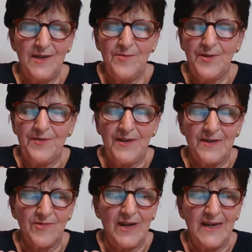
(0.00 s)

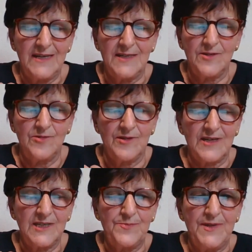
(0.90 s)
Everything related
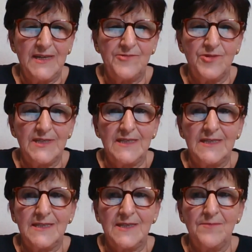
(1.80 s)
to the respiratory
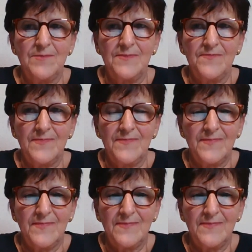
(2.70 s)
system.